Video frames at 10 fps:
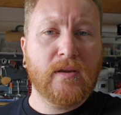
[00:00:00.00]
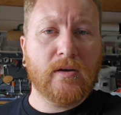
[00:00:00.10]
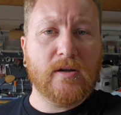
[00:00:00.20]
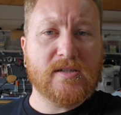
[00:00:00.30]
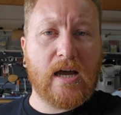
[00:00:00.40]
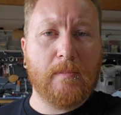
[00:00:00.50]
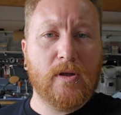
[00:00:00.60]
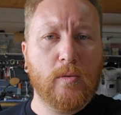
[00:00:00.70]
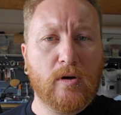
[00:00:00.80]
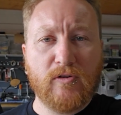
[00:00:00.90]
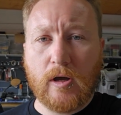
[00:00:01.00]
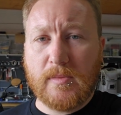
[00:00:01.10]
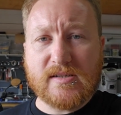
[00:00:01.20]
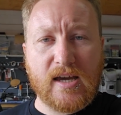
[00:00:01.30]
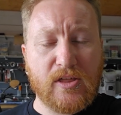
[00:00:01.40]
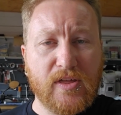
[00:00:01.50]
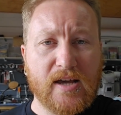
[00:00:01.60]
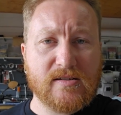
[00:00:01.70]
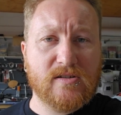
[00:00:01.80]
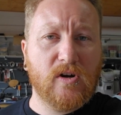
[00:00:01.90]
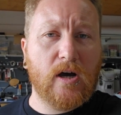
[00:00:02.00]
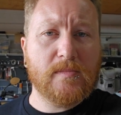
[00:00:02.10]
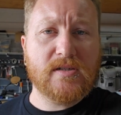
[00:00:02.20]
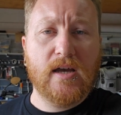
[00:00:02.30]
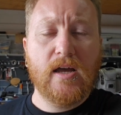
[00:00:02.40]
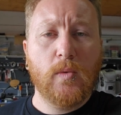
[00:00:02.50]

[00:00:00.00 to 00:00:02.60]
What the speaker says: Because you would have heard me say 1,000 times,